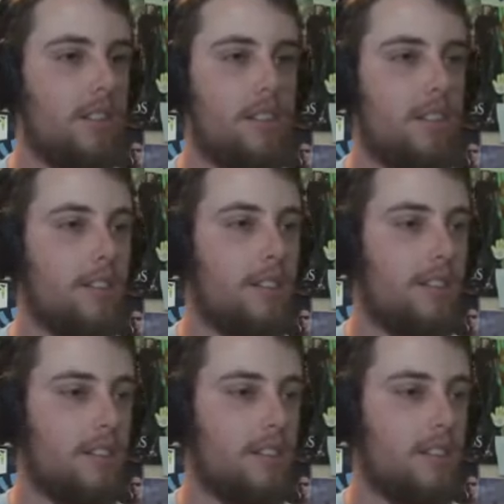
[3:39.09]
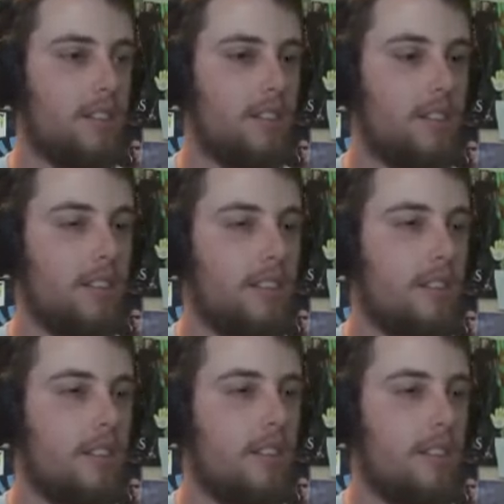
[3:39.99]

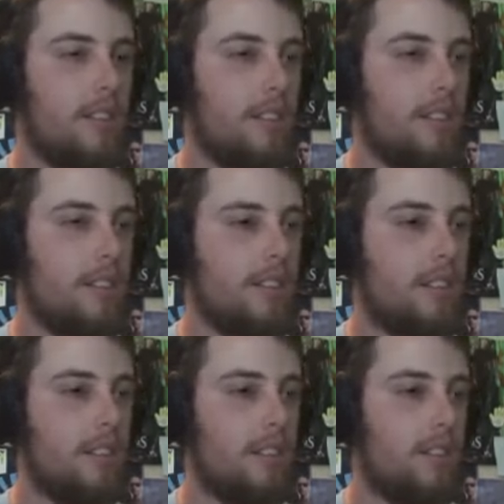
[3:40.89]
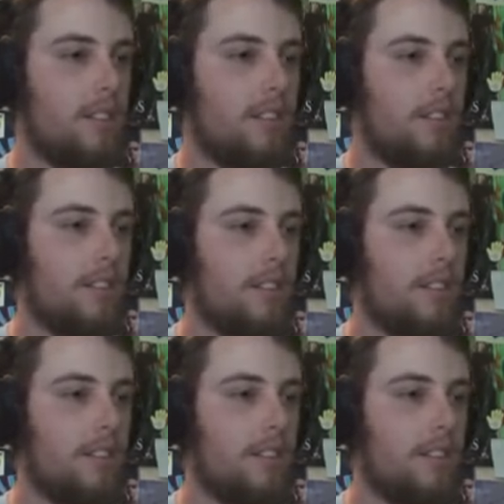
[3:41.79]
Nothing is said.